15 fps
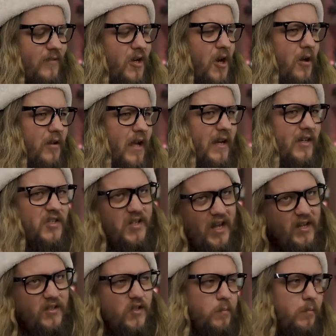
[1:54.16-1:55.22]
You know, like
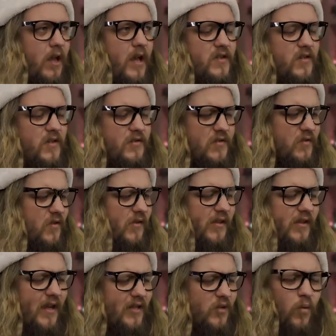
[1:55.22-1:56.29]
states or places. There's only
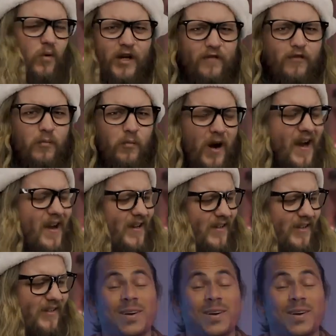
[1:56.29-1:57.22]
like 20 of them, right?